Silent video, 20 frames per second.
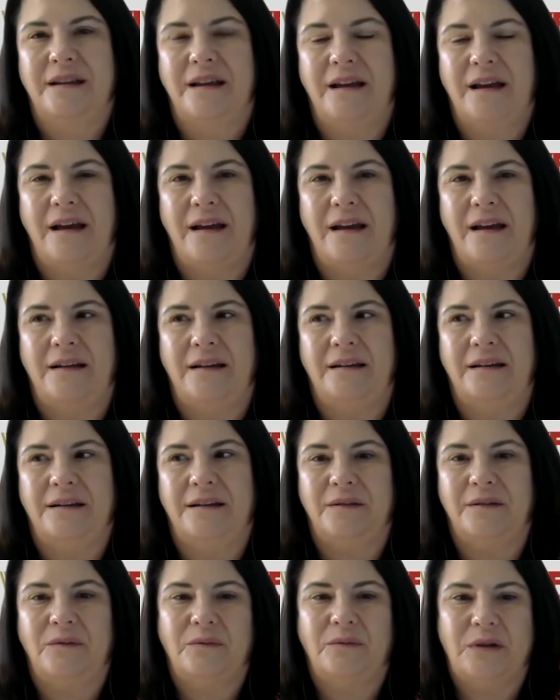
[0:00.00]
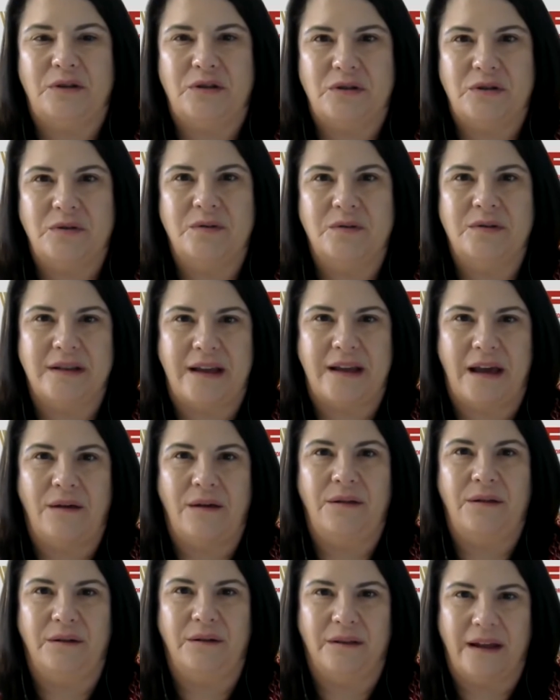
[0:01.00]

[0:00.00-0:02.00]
and we choose a healthier